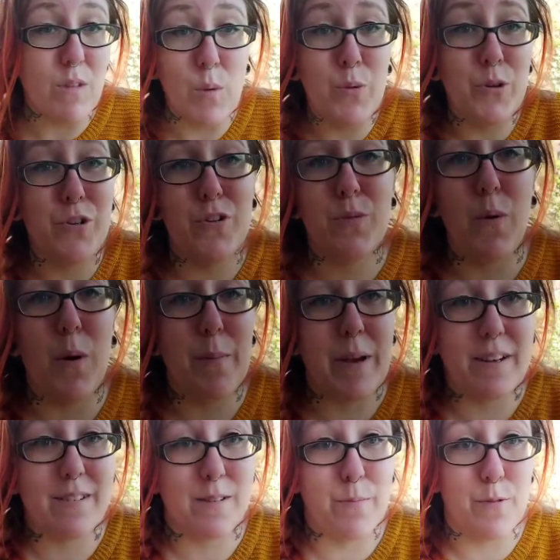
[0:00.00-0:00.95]
which is what
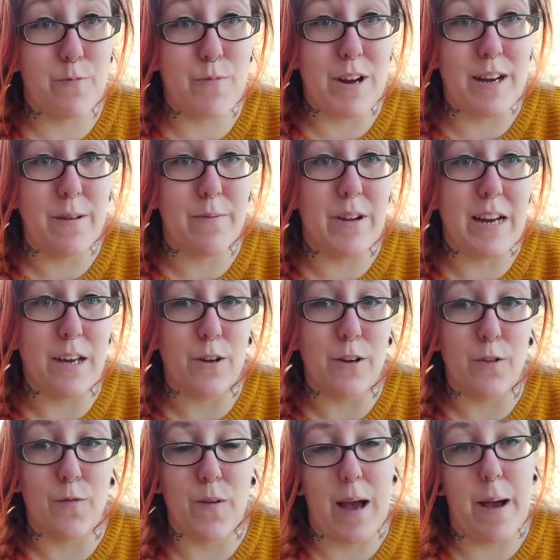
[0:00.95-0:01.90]
makes them a really, really
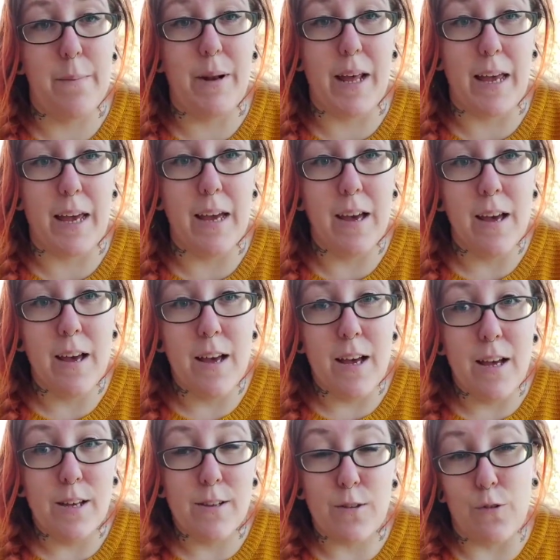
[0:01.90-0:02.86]
good family
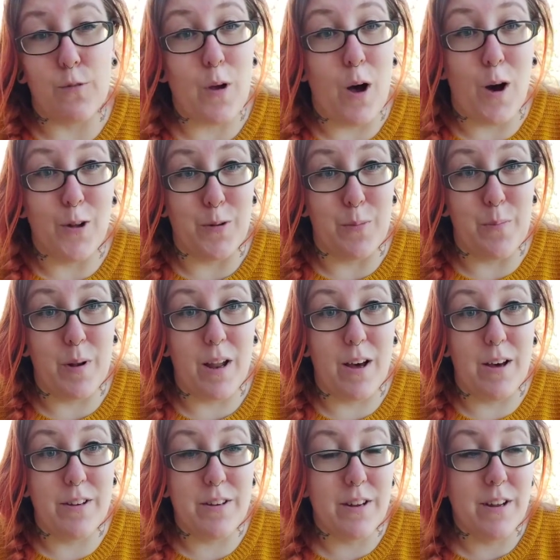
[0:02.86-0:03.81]
sort of garden
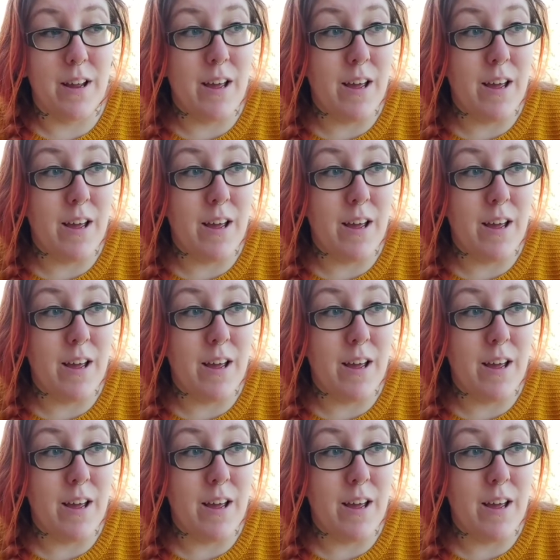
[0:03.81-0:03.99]
plant.